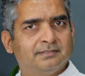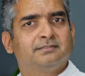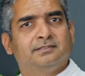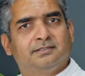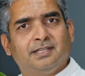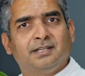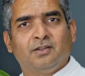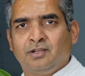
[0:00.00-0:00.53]

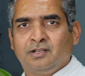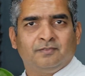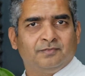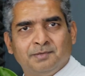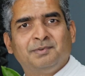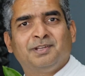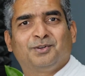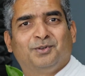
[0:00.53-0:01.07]
then all of
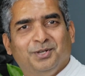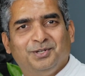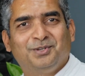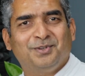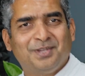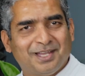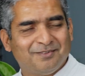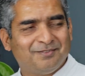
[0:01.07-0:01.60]
them are going
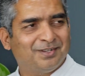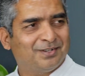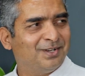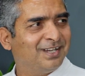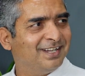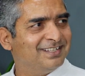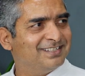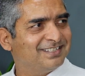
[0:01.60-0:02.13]
to have a
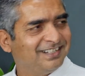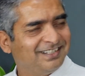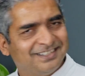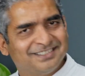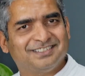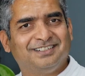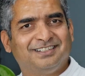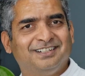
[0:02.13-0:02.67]
wrong answer in a
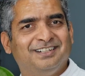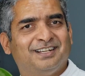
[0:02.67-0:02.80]
certain